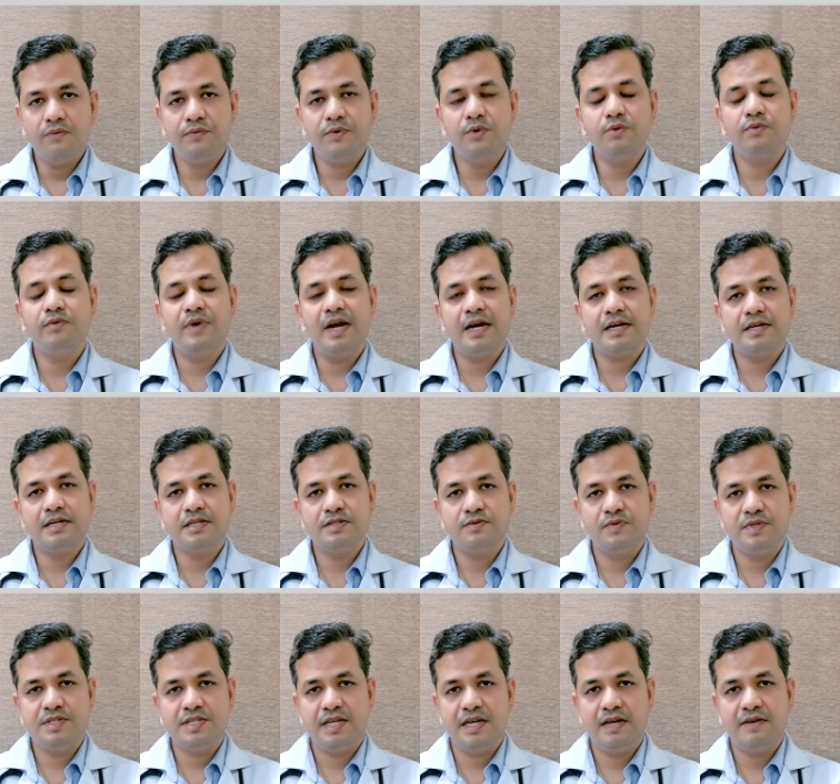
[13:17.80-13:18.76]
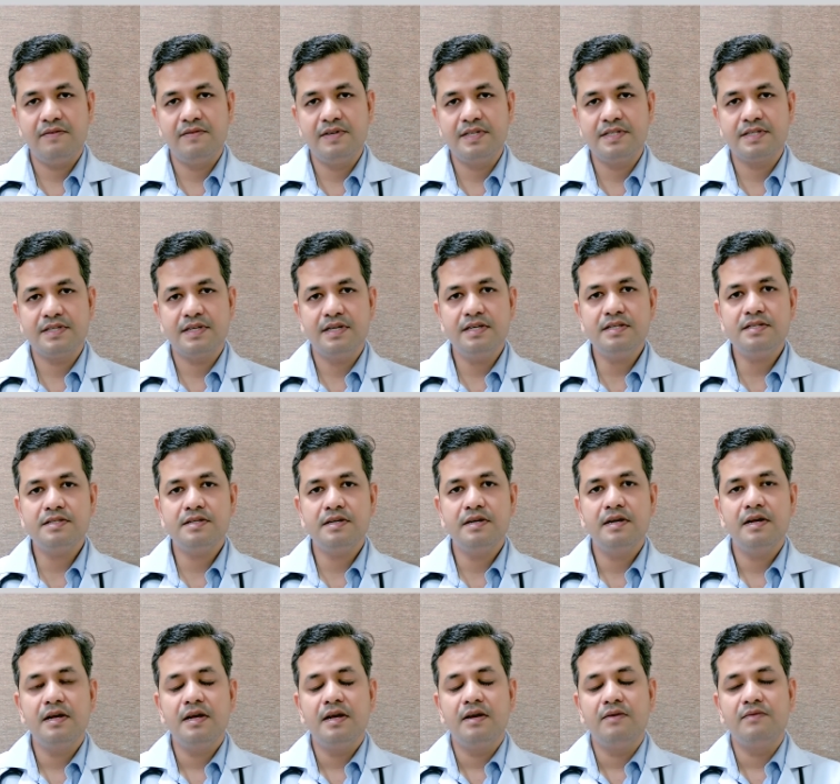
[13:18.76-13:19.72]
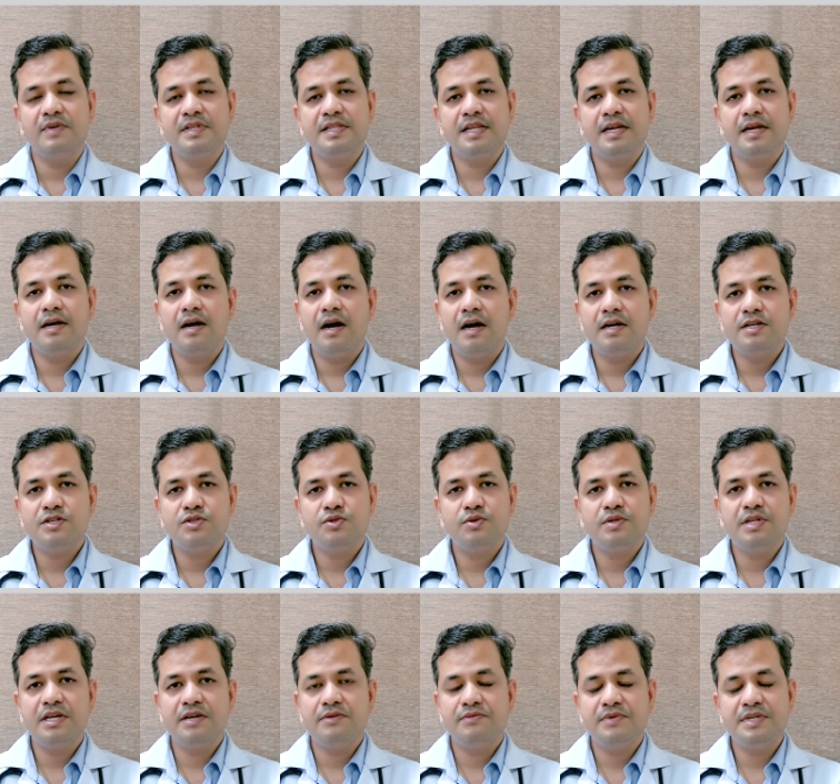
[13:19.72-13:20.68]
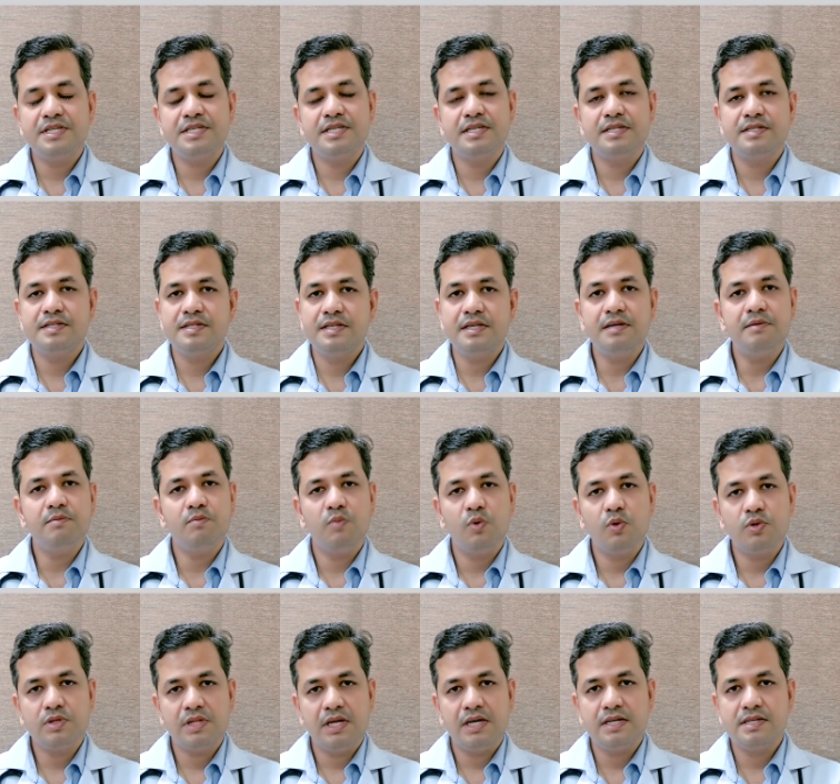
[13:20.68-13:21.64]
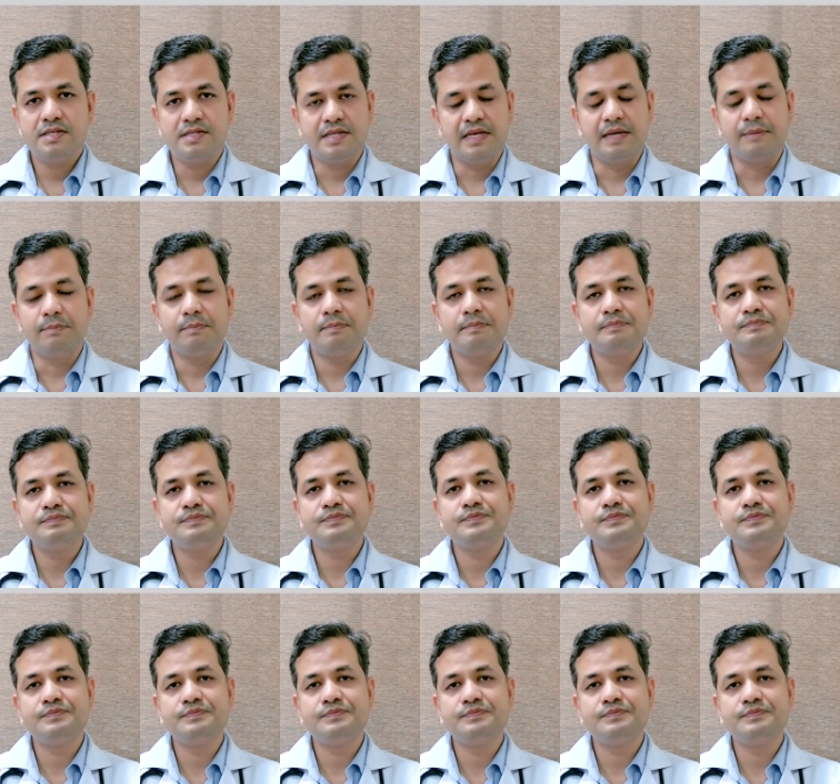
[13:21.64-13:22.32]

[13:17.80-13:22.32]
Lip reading: few factors which I have discussed. With regards to the efficiency, both are same.